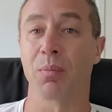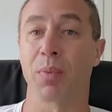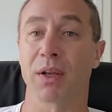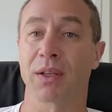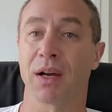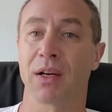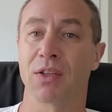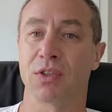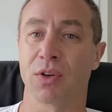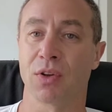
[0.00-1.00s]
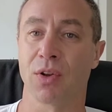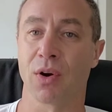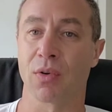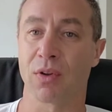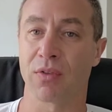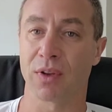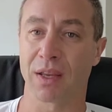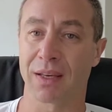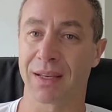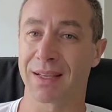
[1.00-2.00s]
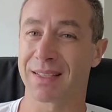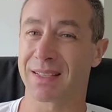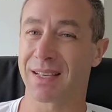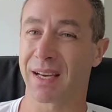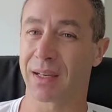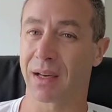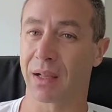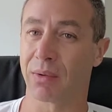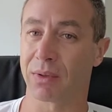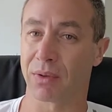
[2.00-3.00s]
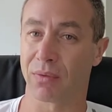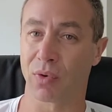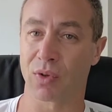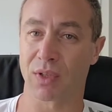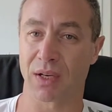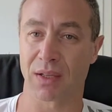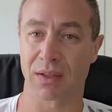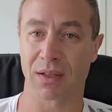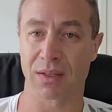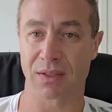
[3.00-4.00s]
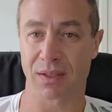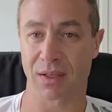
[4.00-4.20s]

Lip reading: But I don't know if you can get 10 kilowatt inverter in that